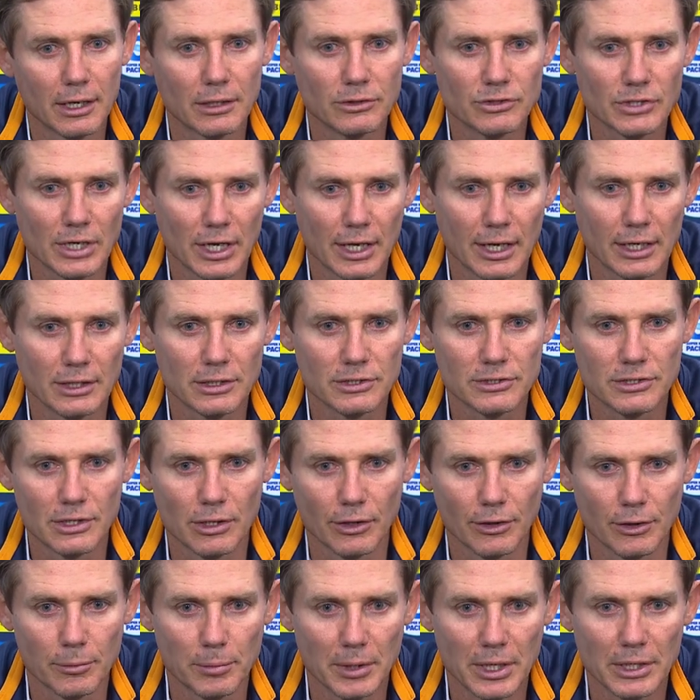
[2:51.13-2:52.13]
and Jack had to sit
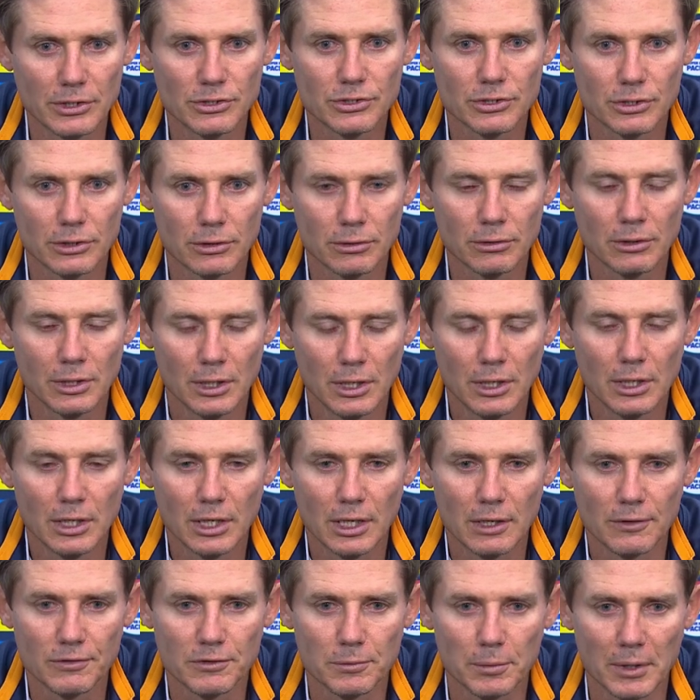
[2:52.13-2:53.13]
on the bench and
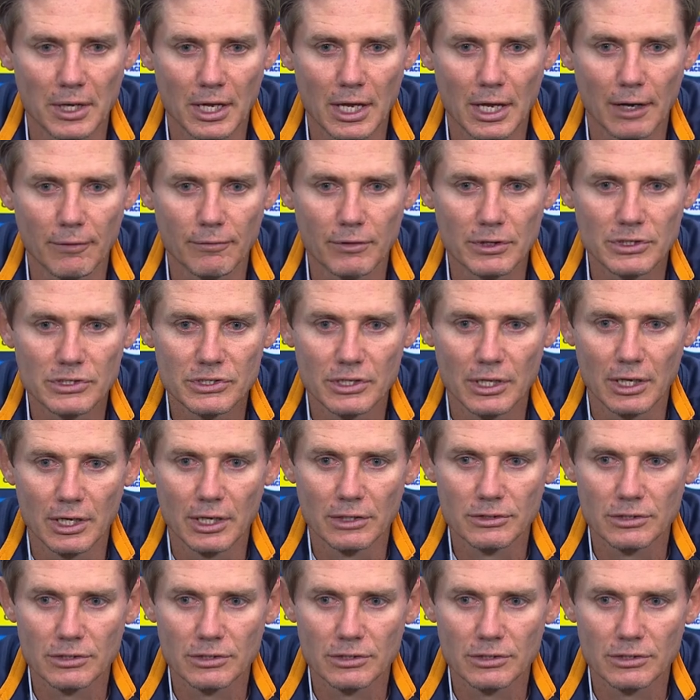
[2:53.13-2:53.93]
give us a bit of coverage there.